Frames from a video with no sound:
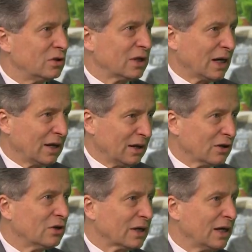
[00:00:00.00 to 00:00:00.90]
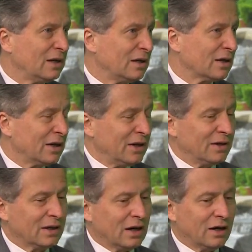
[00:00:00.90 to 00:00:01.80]
a good idea
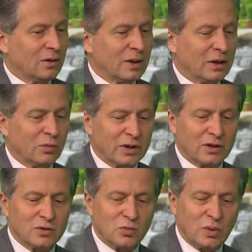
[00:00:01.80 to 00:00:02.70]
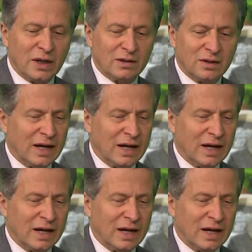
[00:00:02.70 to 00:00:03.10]
to carry around one of those red